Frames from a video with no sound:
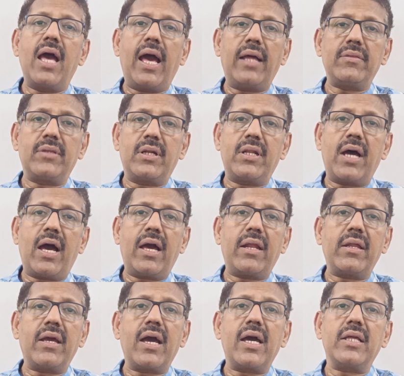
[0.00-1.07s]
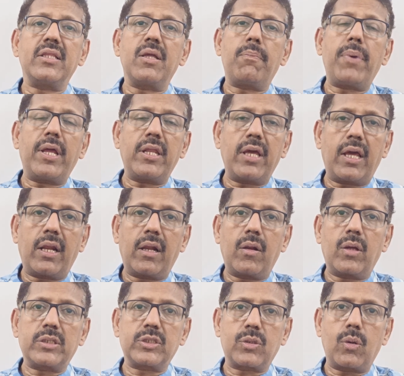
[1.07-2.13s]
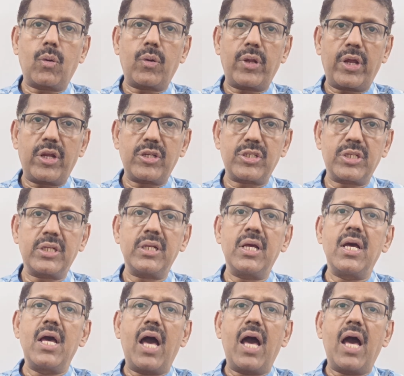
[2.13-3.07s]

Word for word: and the diarrhea and the perianal excoriation